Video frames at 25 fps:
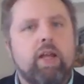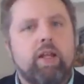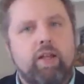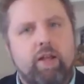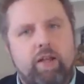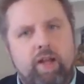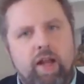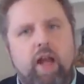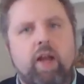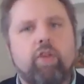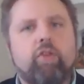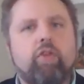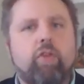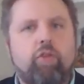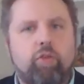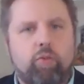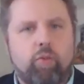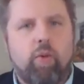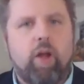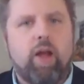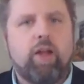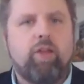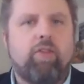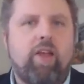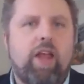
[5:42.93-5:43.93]
the nationalist
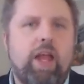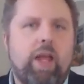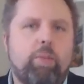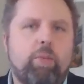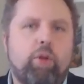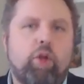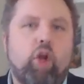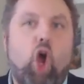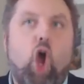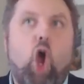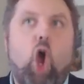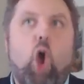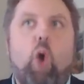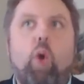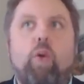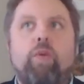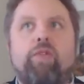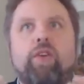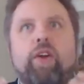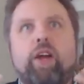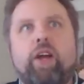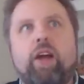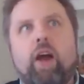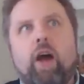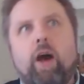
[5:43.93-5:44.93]
right's able to
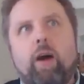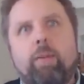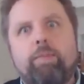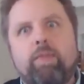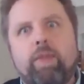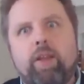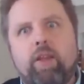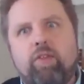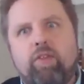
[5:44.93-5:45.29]
overcome